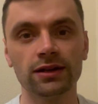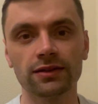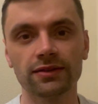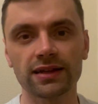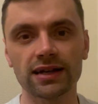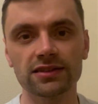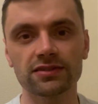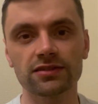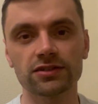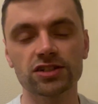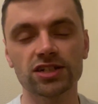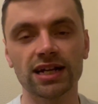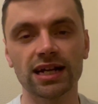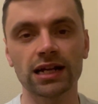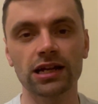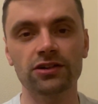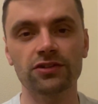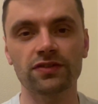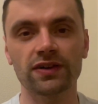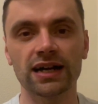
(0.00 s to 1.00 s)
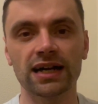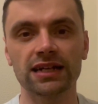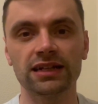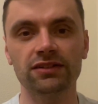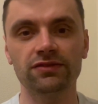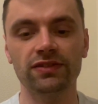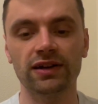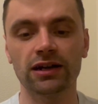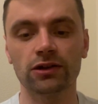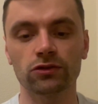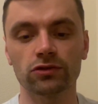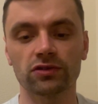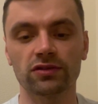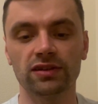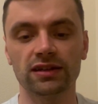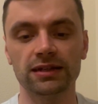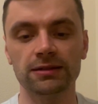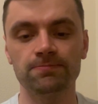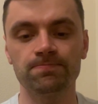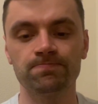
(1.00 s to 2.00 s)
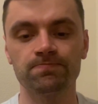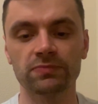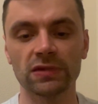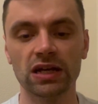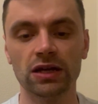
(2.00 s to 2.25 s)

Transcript: That's the challenge for Andy Farrell's team.